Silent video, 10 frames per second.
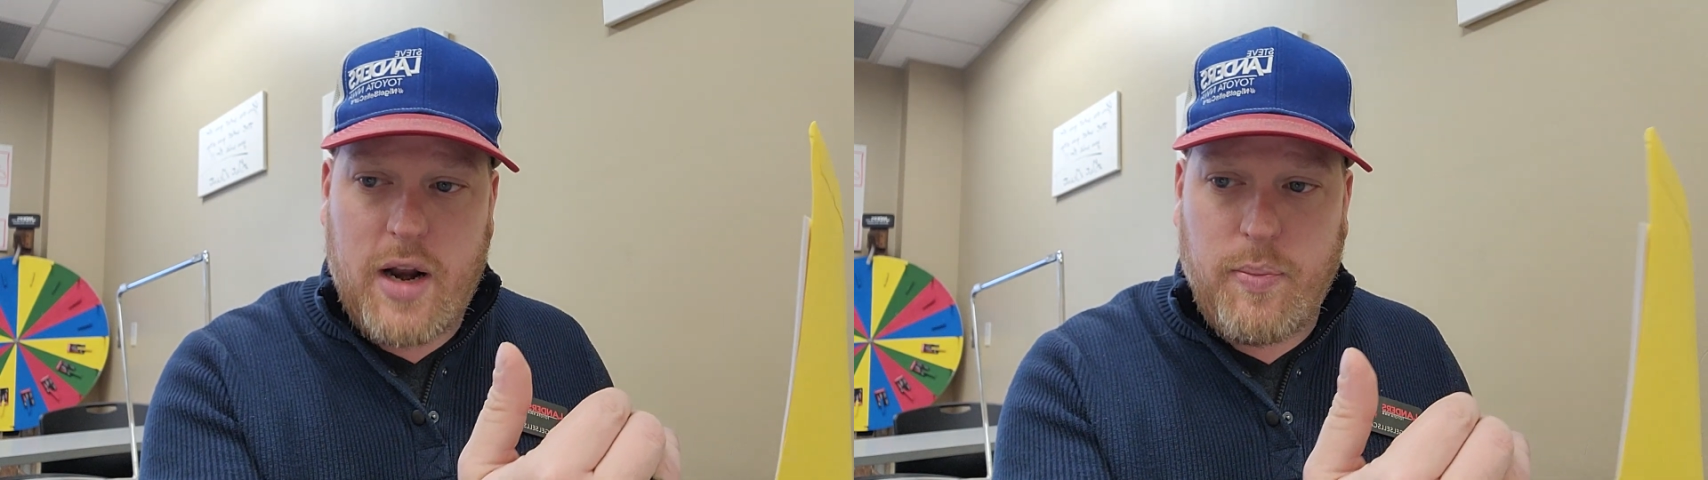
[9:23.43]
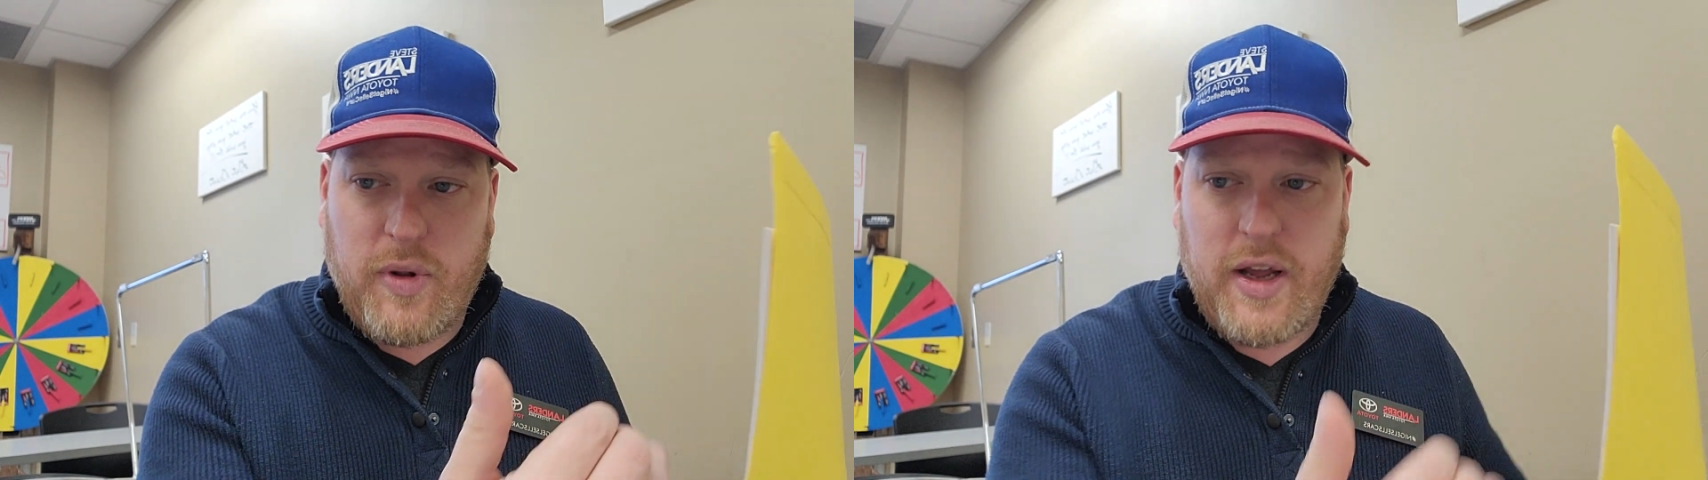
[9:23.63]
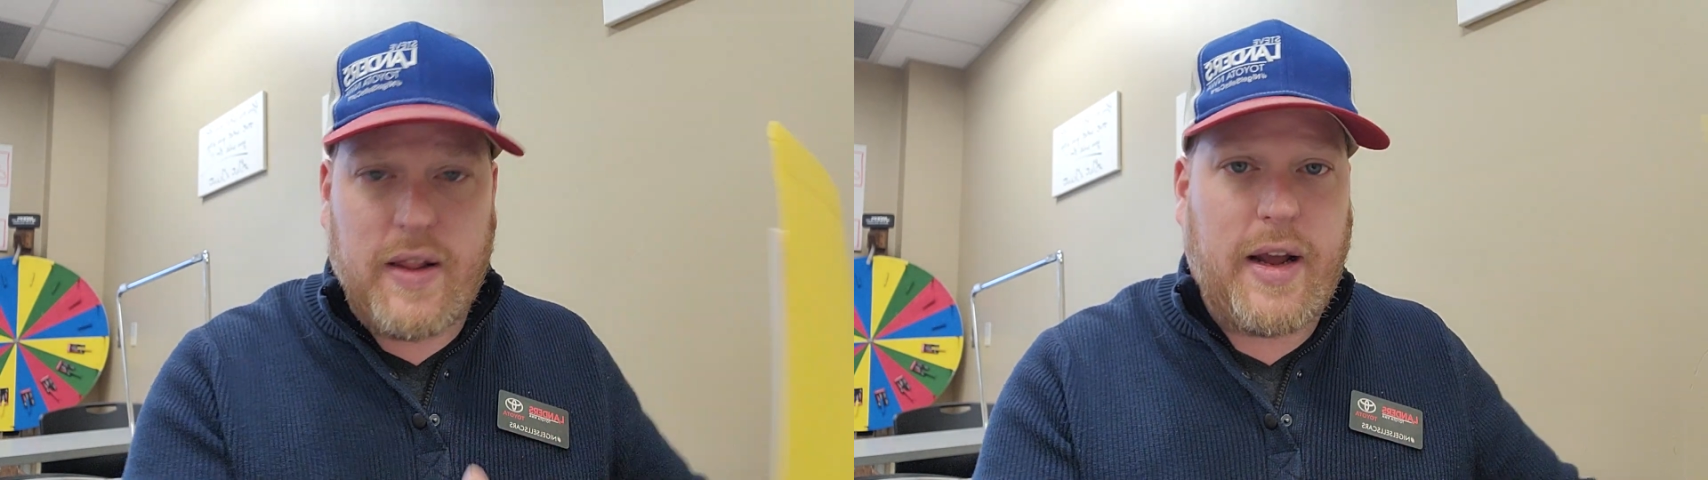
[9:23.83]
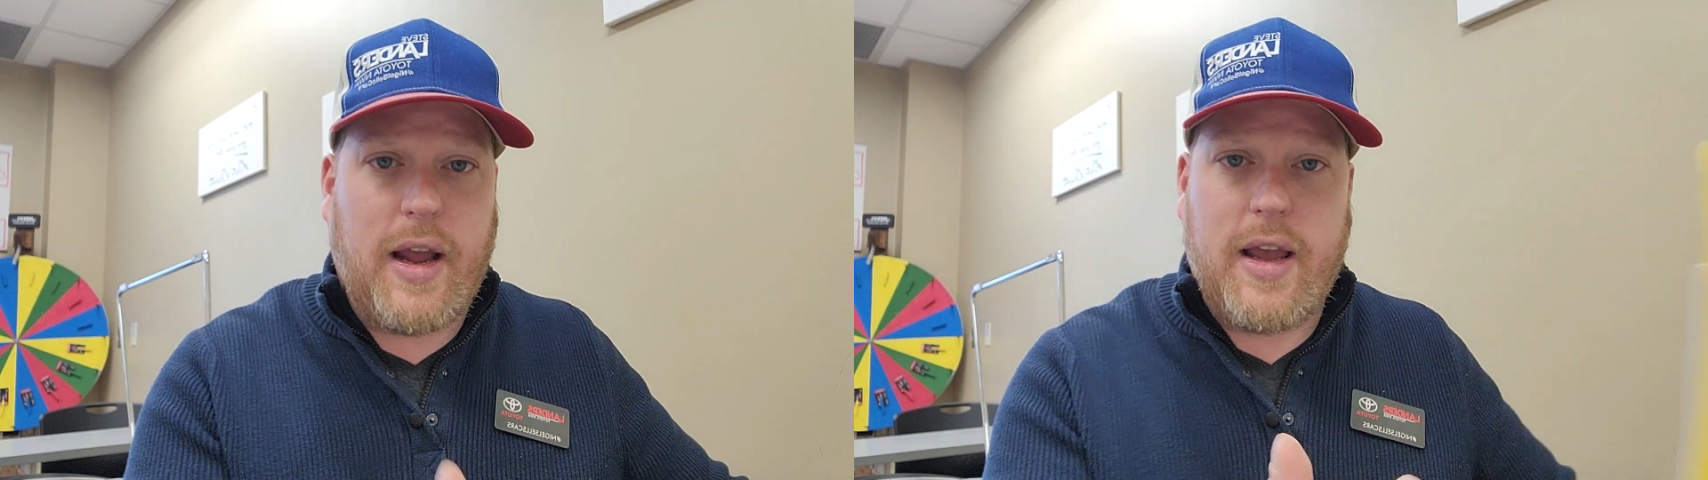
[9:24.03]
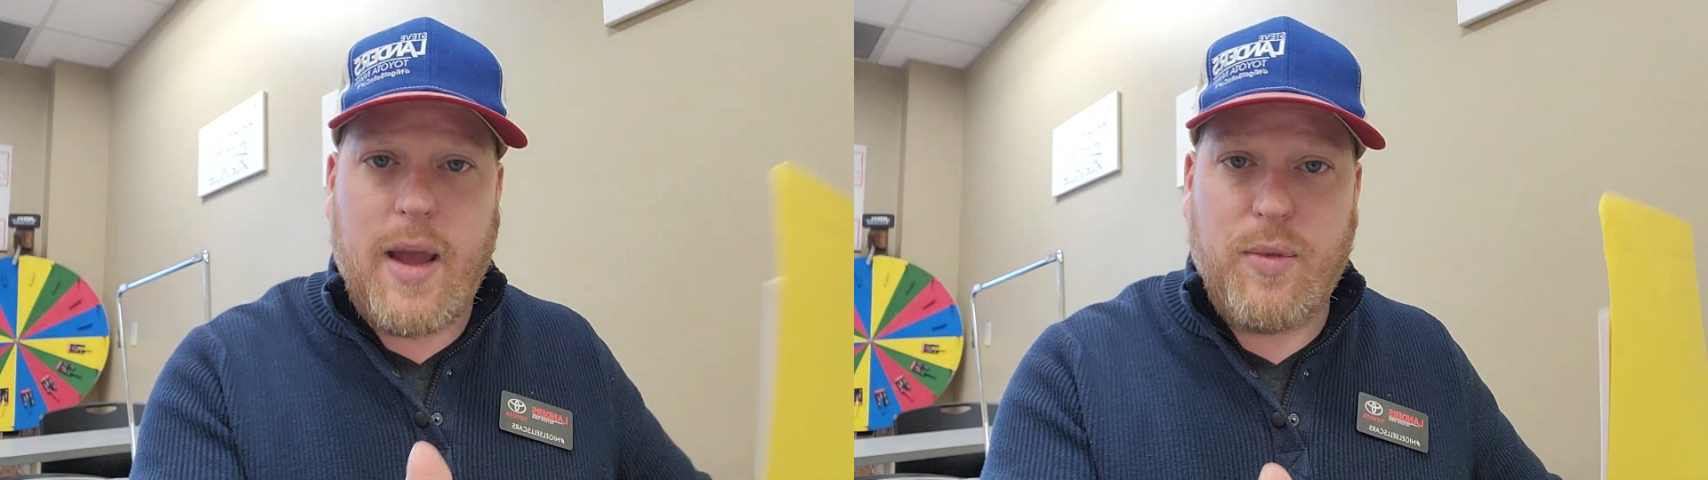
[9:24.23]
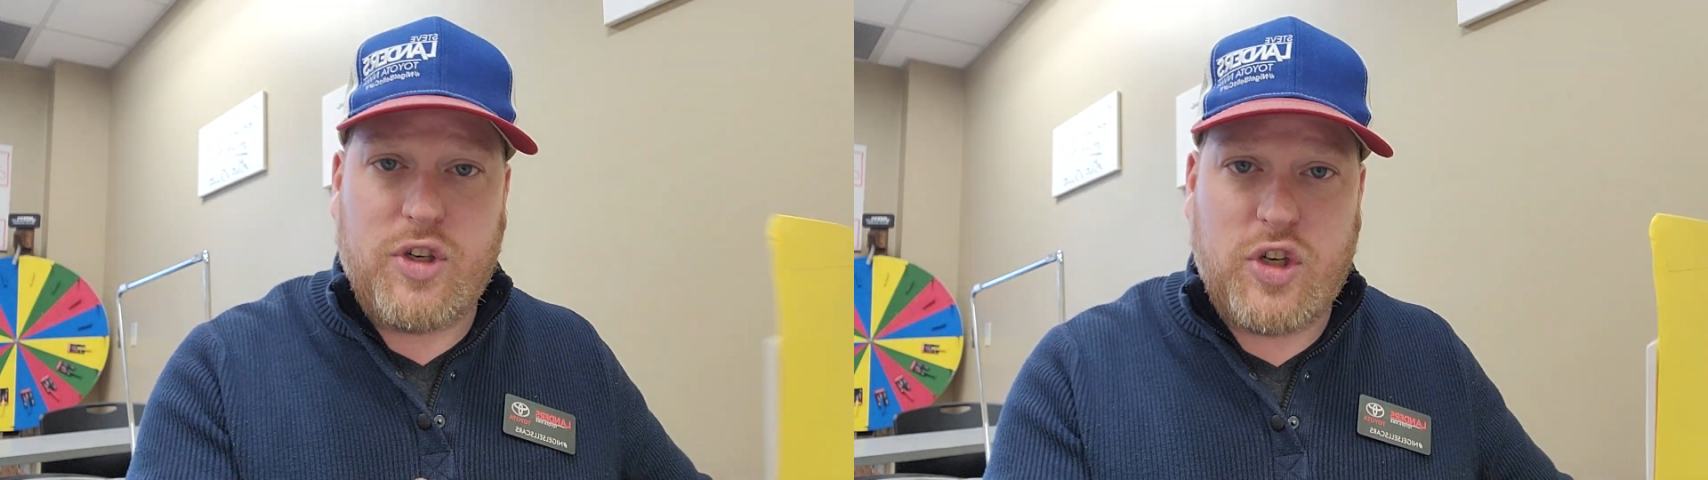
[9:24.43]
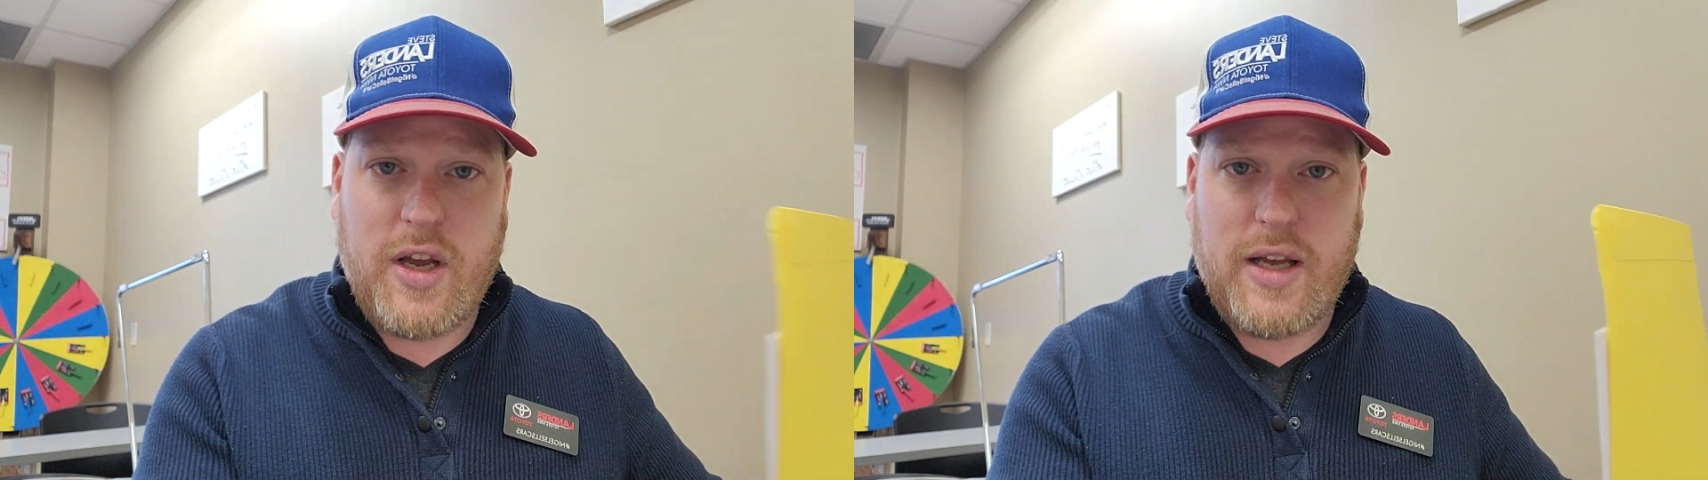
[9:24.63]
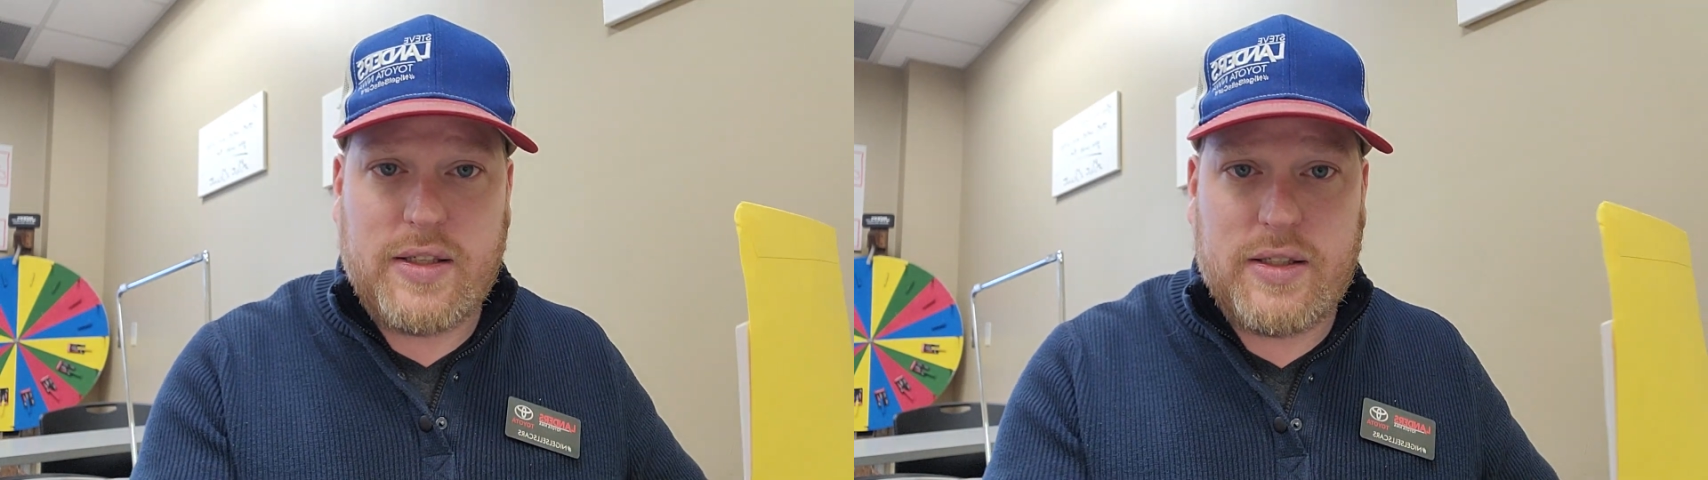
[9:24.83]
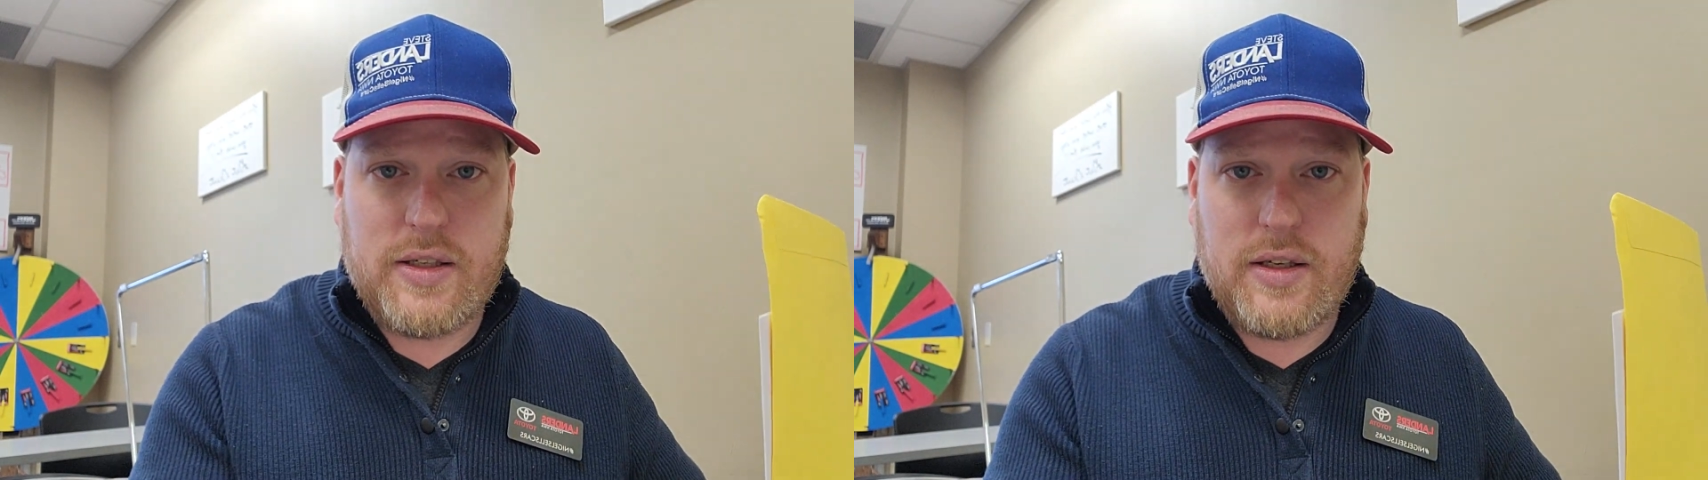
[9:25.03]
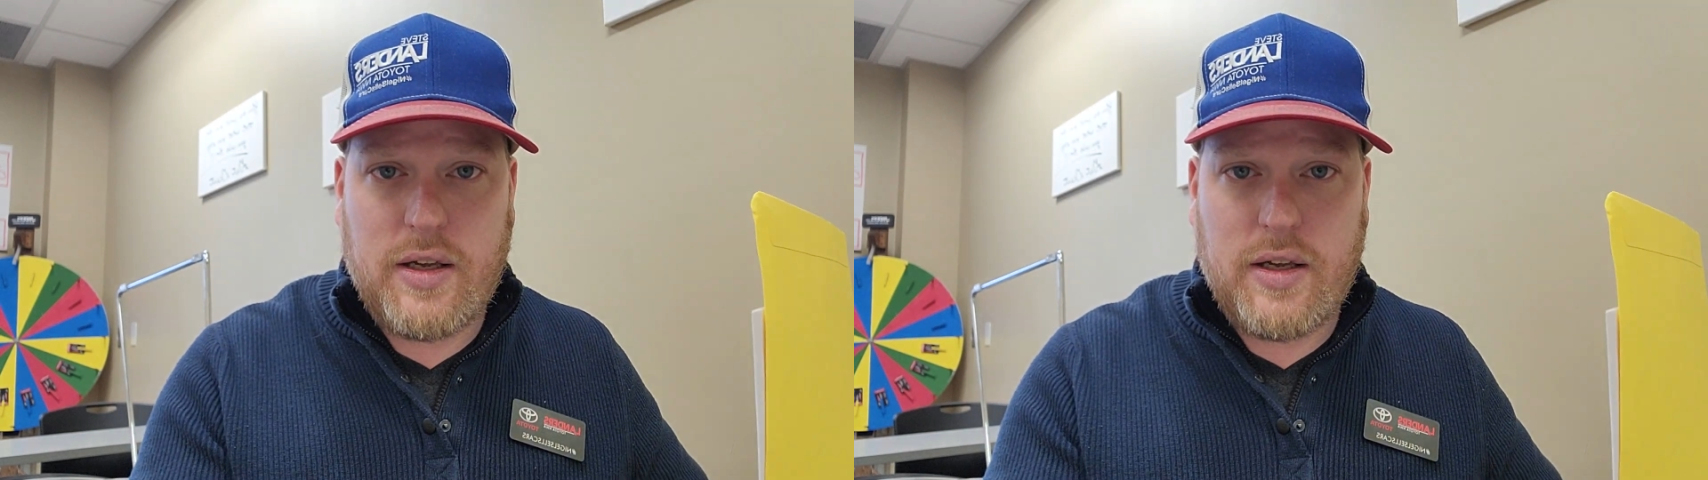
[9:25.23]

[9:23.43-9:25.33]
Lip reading: to play it like a game of chess,